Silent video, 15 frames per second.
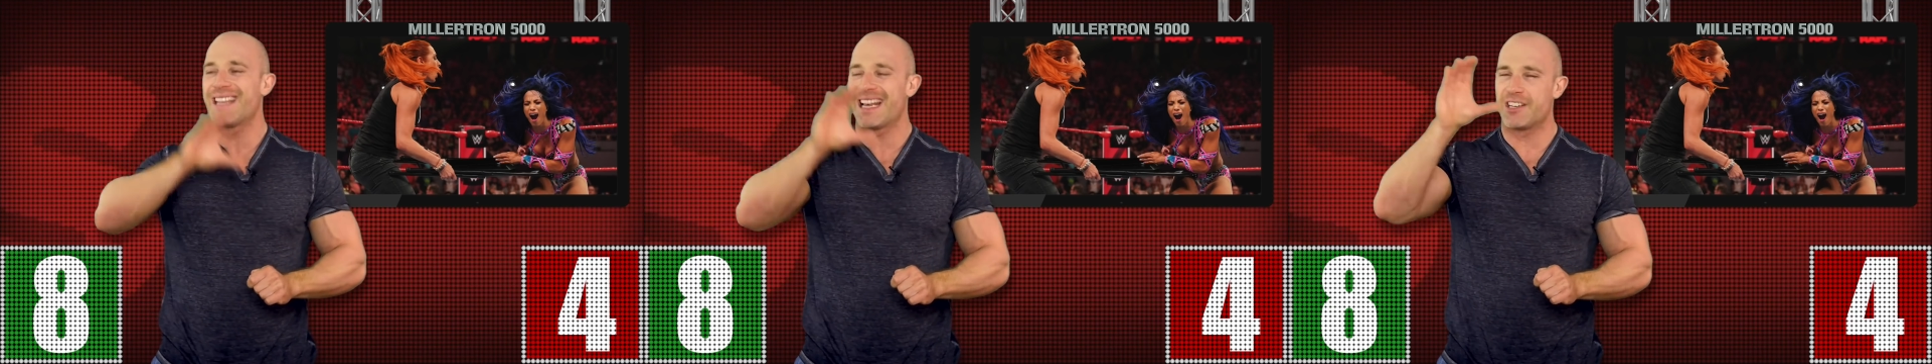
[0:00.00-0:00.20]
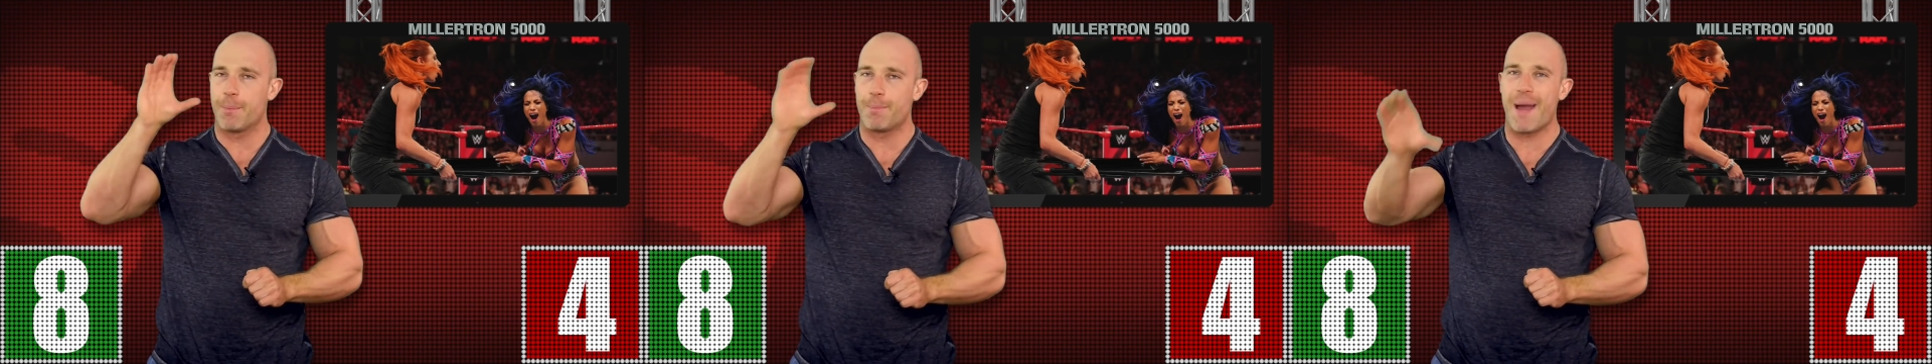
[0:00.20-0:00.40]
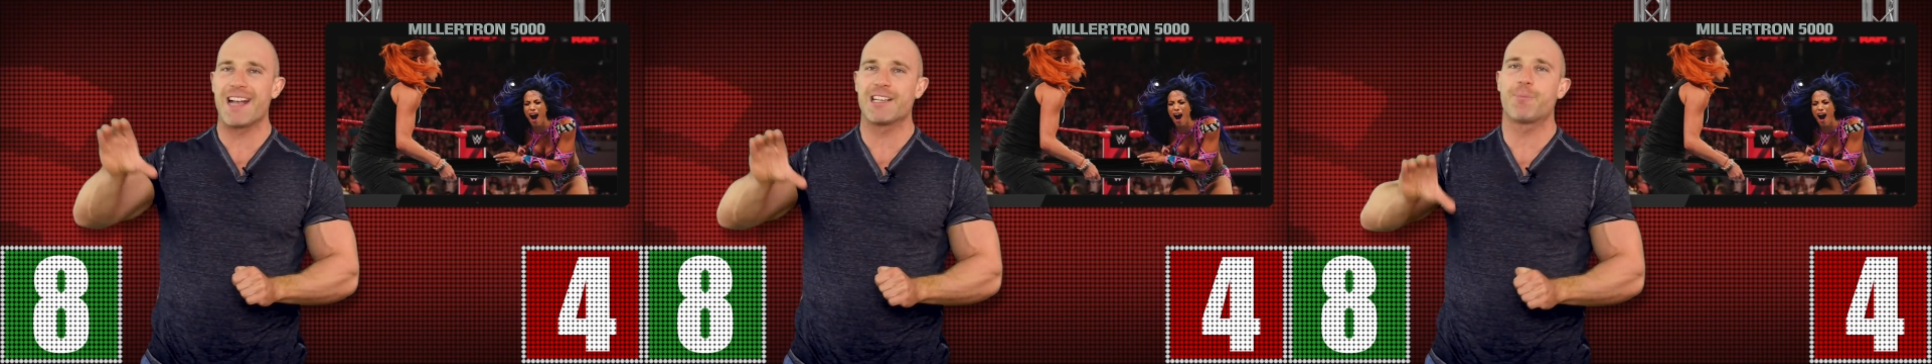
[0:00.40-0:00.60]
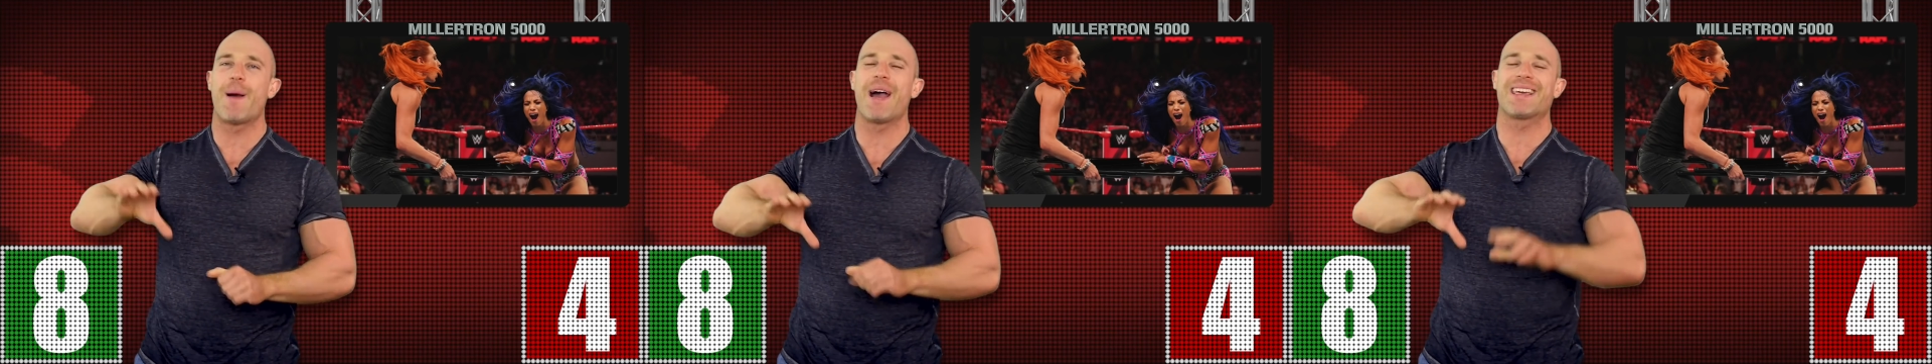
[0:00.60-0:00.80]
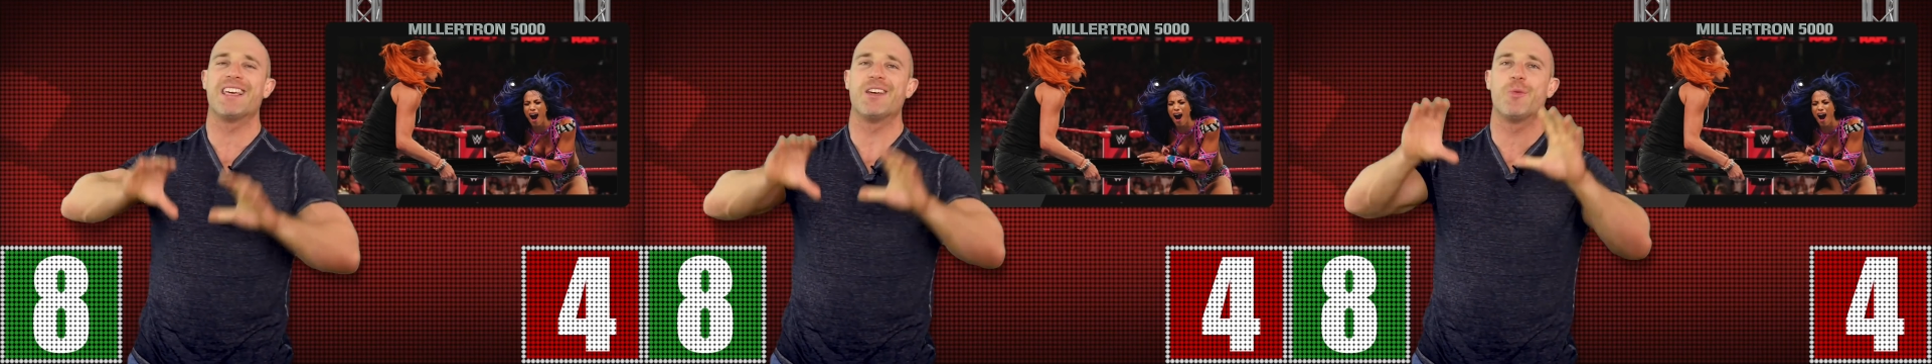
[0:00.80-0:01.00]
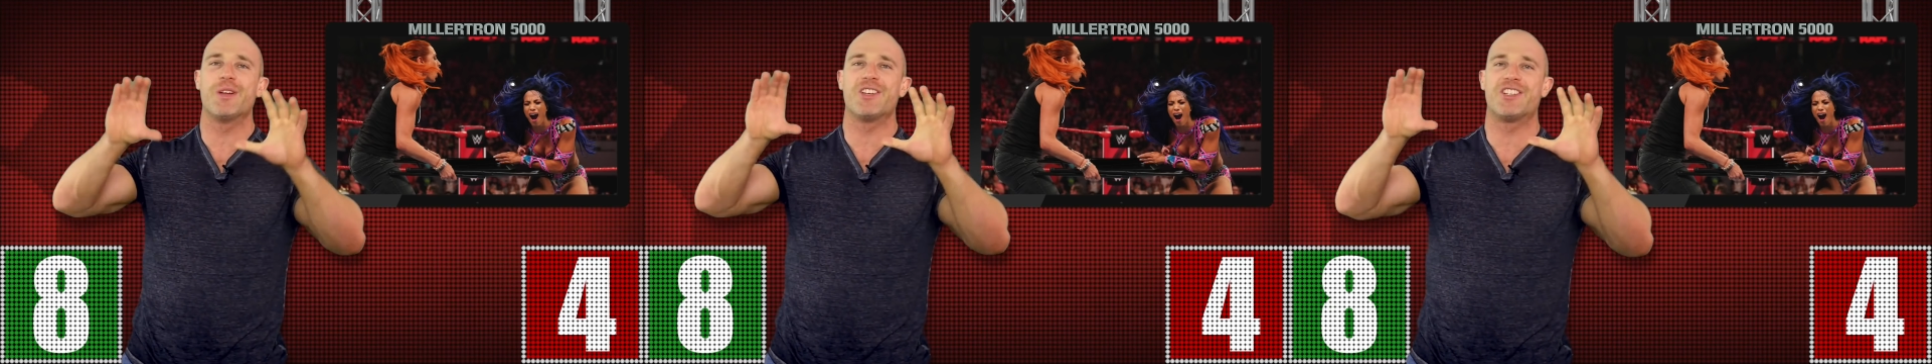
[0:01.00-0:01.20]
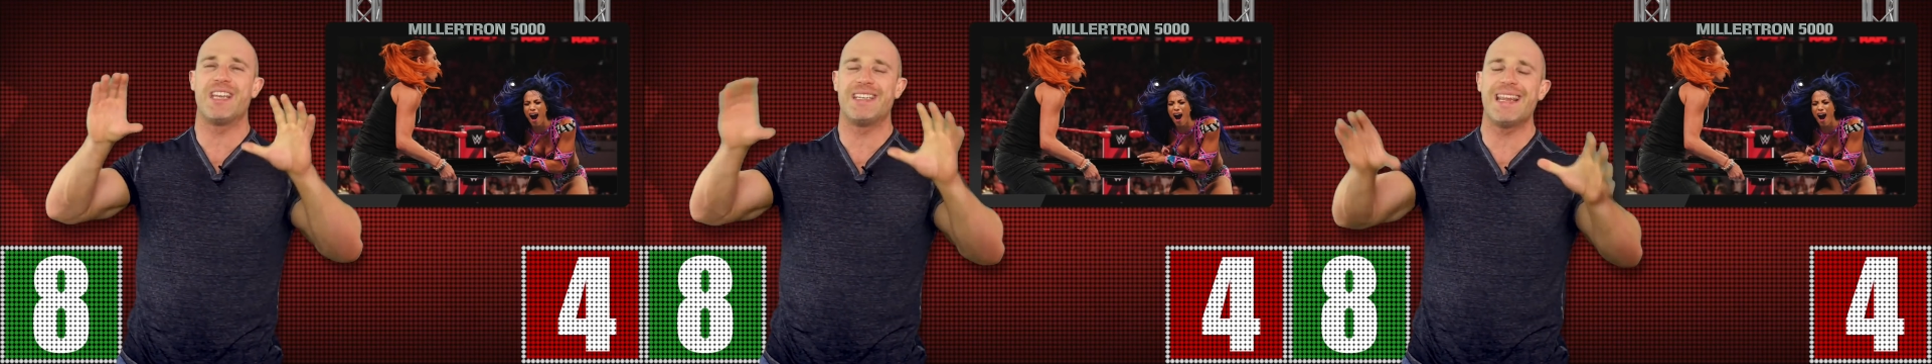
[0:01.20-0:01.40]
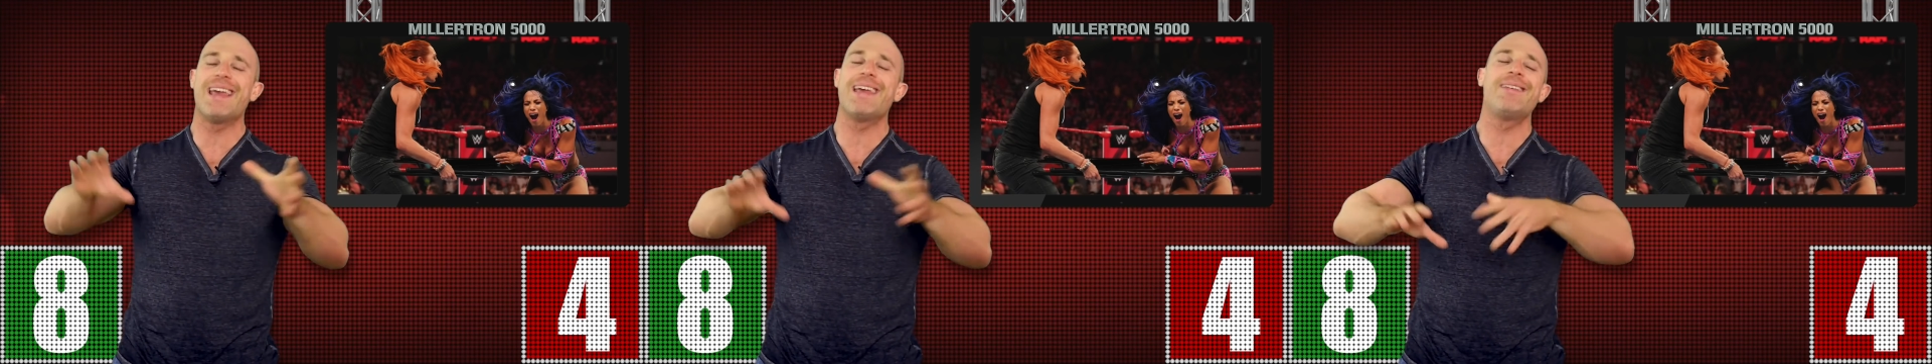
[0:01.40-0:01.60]
Sasha Banks packing, which
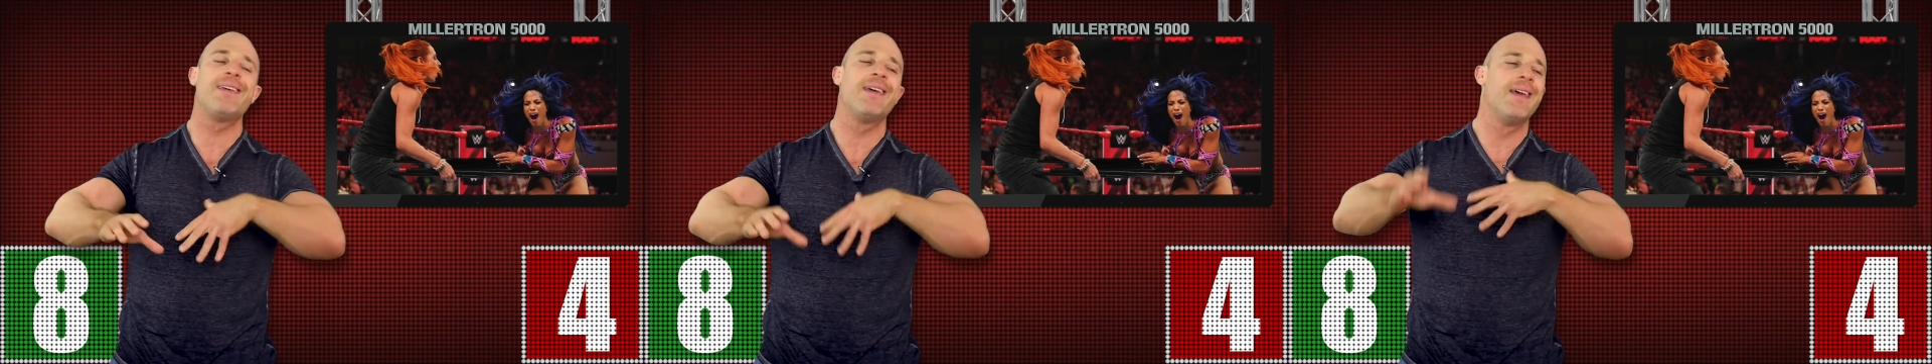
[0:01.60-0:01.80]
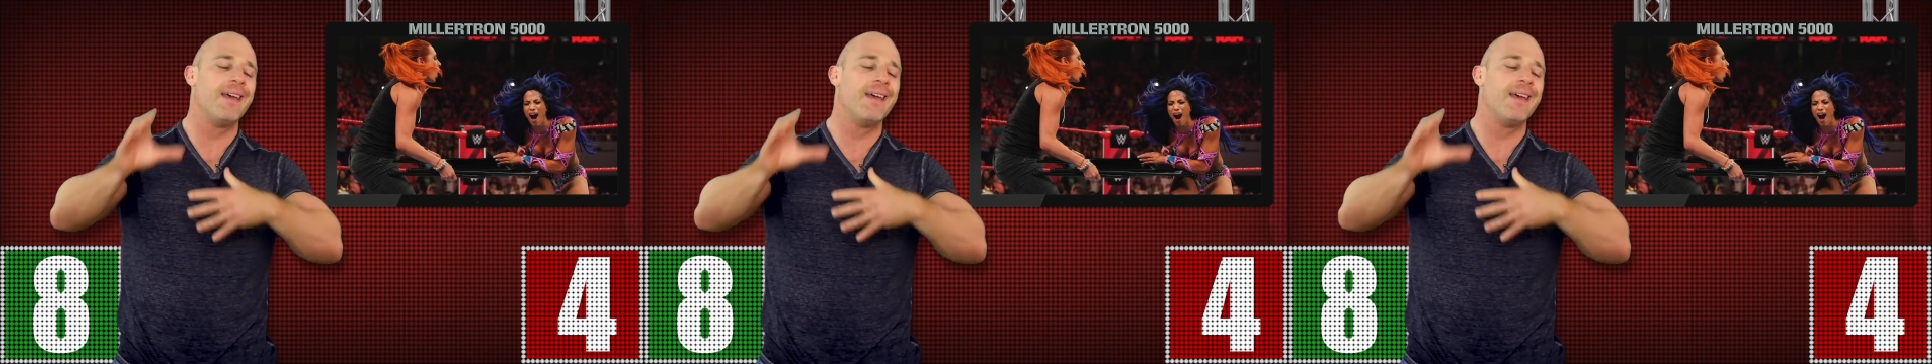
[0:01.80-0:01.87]
she did,